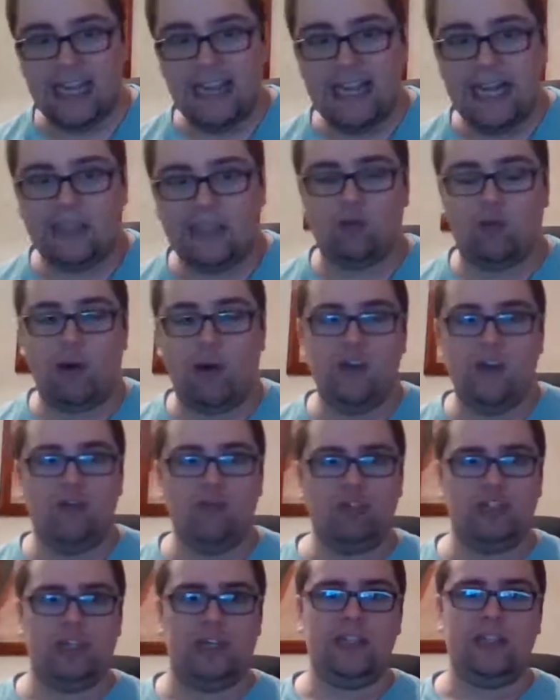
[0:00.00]
And that's why
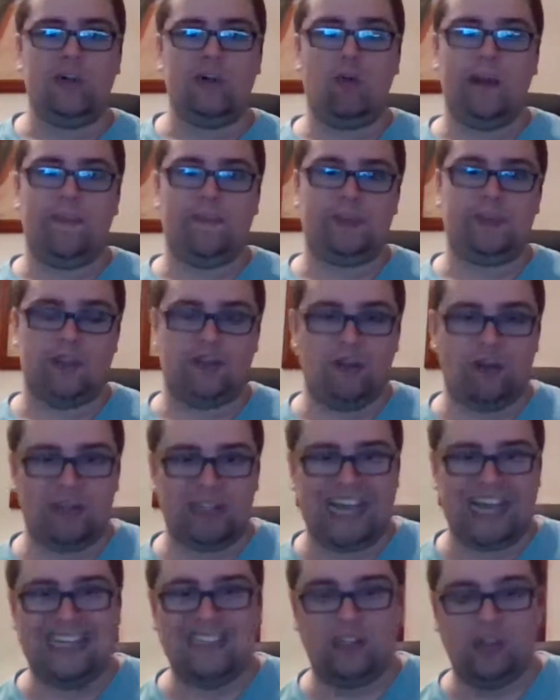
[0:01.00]
usually the whips are
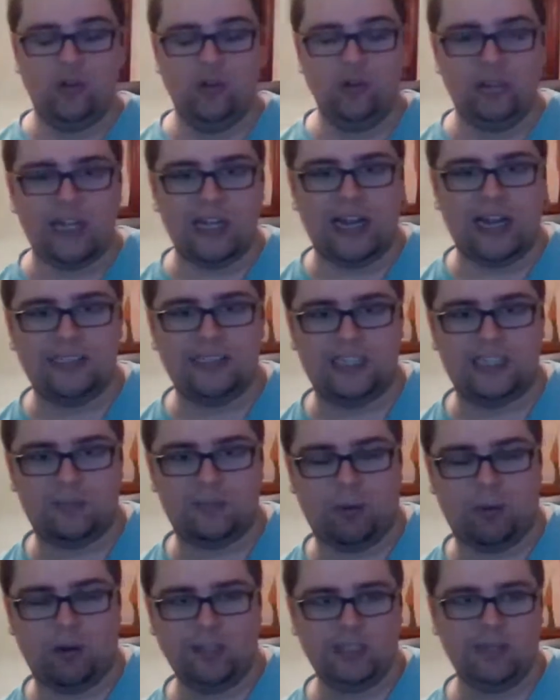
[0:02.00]
not as utilized
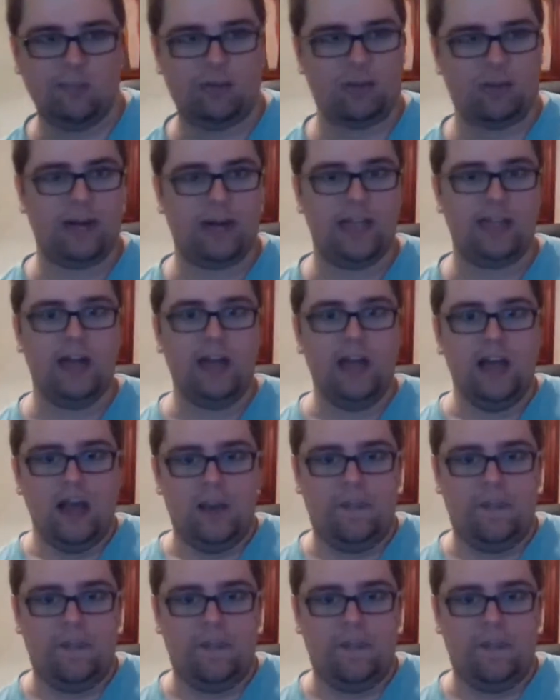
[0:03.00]
as possible, right?